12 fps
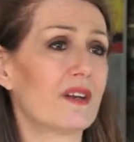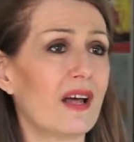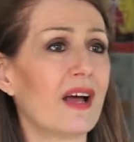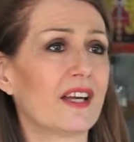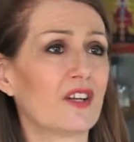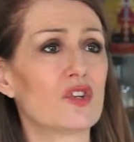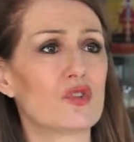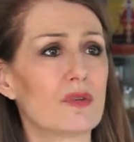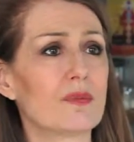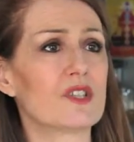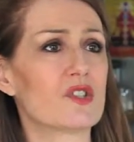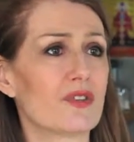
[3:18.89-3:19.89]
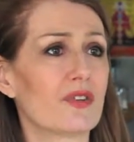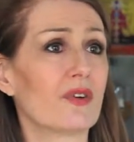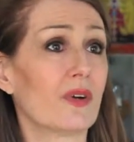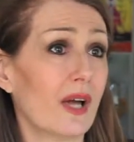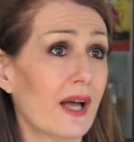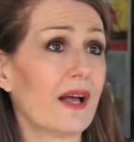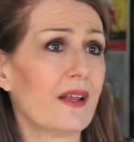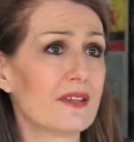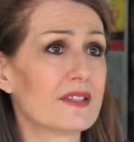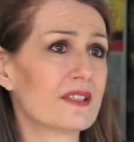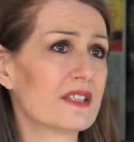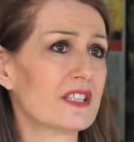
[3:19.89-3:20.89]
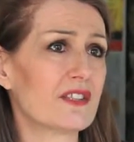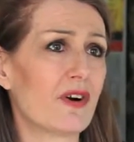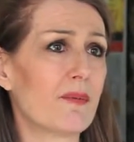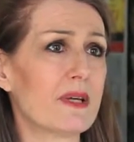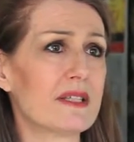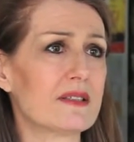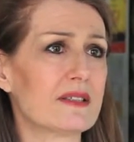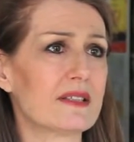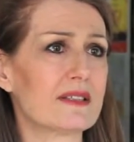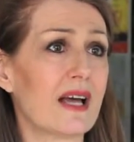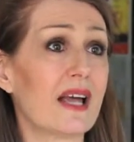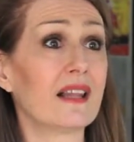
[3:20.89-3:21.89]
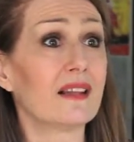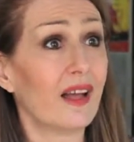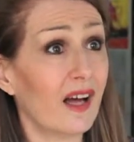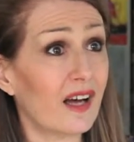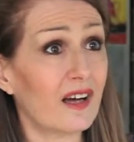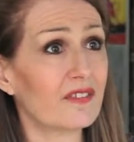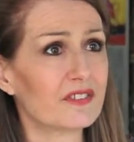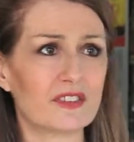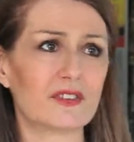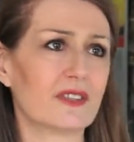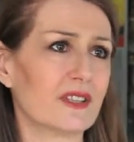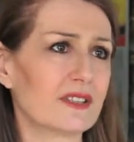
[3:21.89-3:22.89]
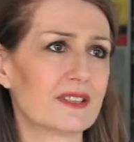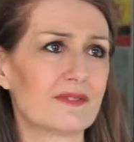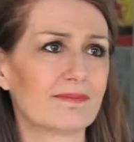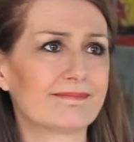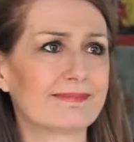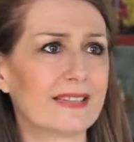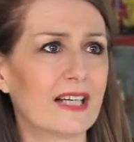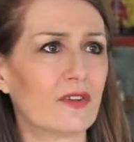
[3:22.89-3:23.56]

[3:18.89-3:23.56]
I could attribute to the success of our business is I love to do this. Yeah.